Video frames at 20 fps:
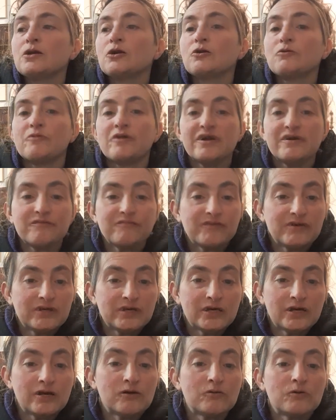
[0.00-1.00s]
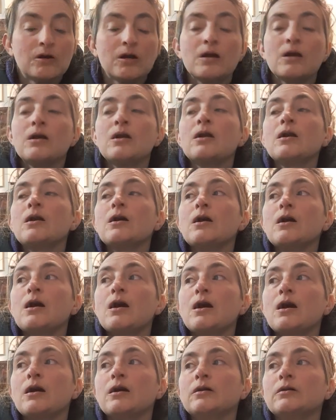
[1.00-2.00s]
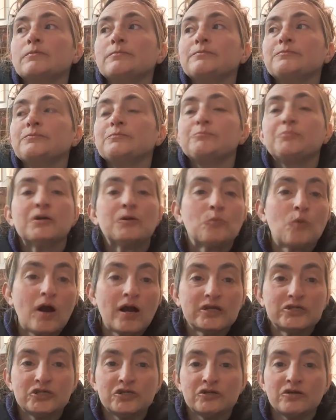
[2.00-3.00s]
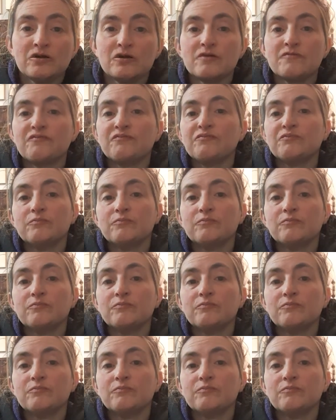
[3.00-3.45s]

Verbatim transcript: Great video. Um, been watching her